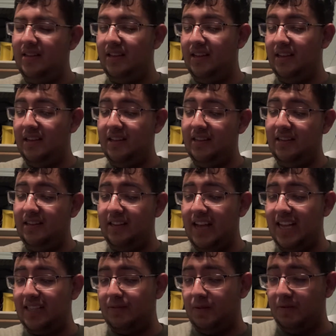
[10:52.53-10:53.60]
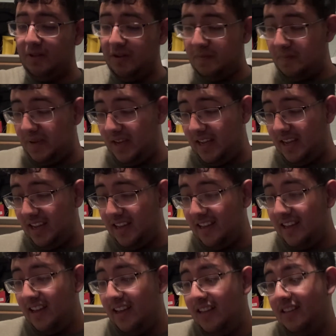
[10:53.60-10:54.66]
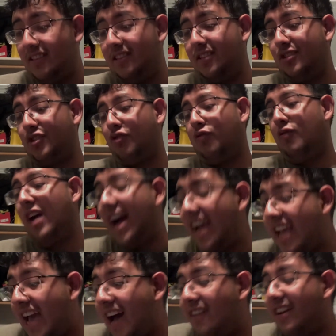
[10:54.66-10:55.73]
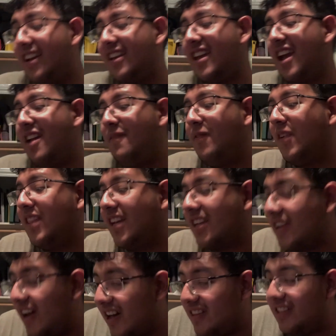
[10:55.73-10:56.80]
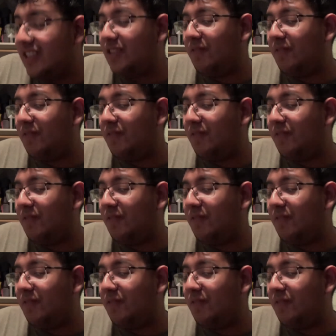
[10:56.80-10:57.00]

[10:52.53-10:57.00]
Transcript: And the last one will be try out again for the college